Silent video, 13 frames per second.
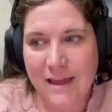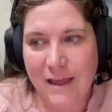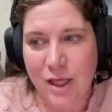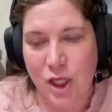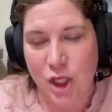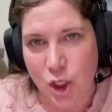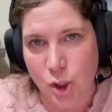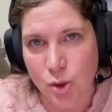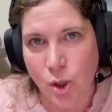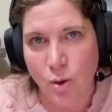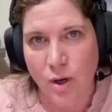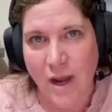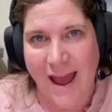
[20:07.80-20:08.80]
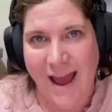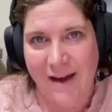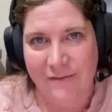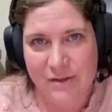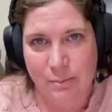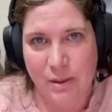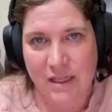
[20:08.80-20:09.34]
You don't have
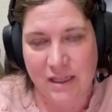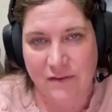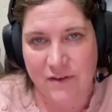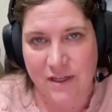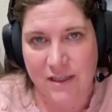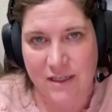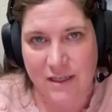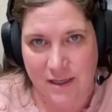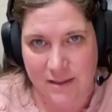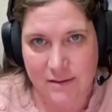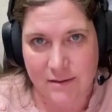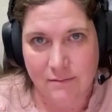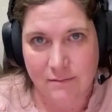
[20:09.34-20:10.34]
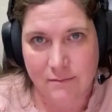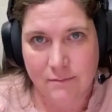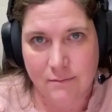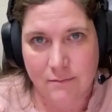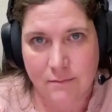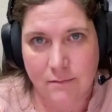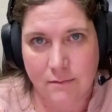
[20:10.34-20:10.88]
to be left in the dust,
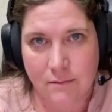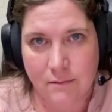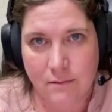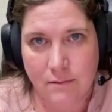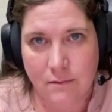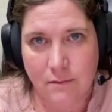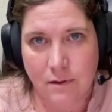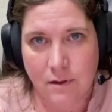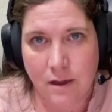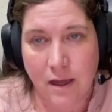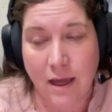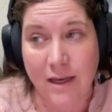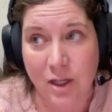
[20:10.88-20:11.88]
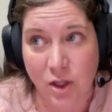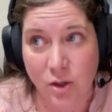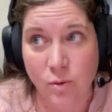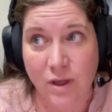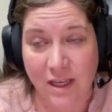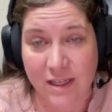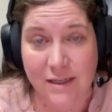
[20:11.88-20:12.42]
and you
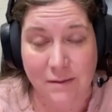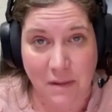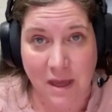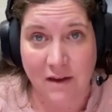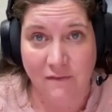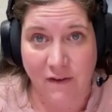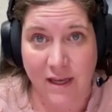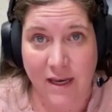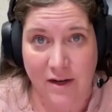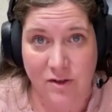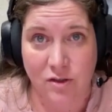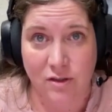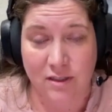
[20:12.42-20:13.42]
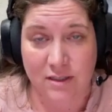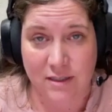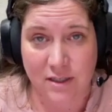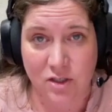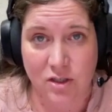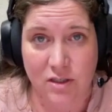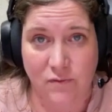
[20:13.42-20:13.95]
get to make financial
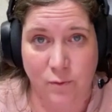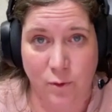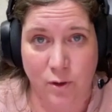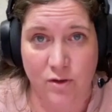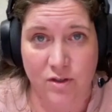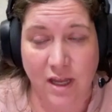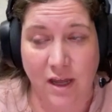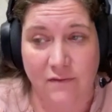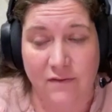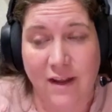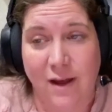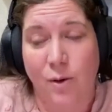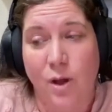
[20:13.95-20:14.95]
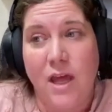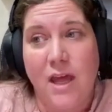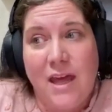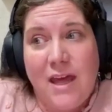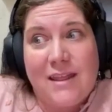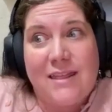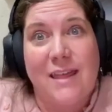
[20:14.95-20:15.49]
decisions for yourself. Now,
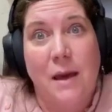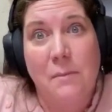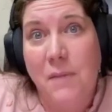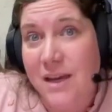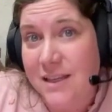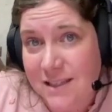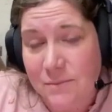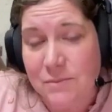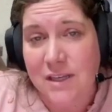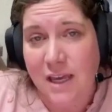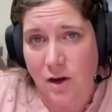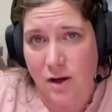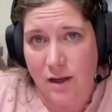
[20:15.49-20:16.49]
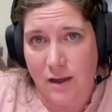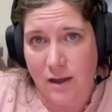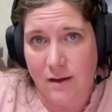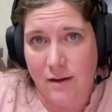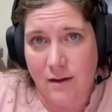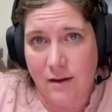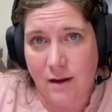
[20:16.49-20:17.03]
that might seem scary.
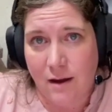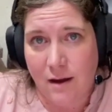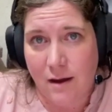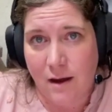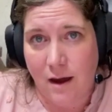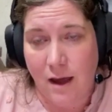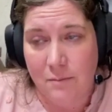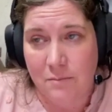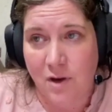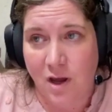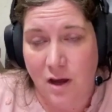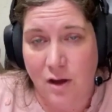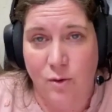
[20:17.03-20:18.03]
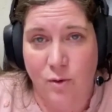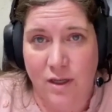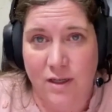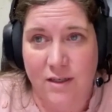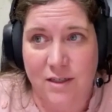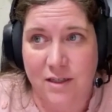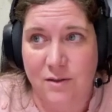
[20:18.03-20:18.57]
I'm not going
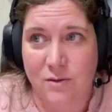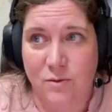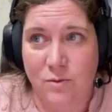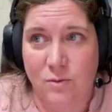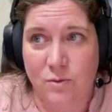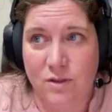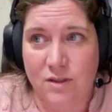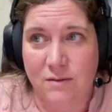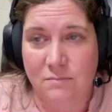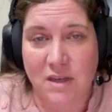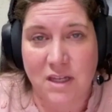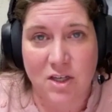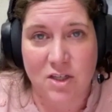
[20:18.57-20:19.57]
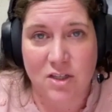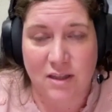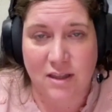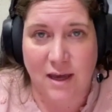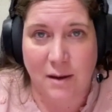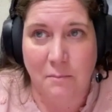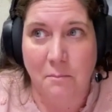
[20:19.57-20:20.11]
to diminish that
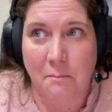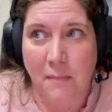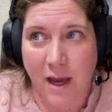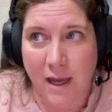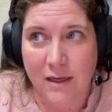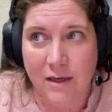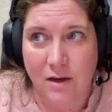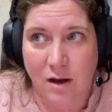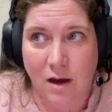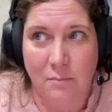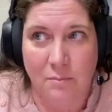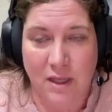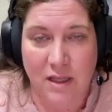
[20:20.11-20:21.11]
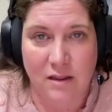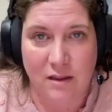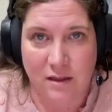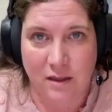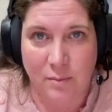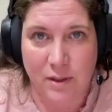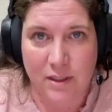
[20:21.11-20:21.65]
that might not be a
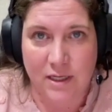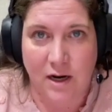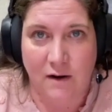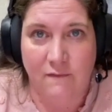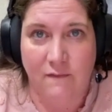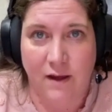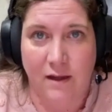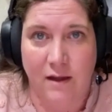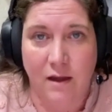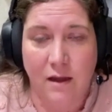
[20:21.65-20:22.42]
little bit terrifying.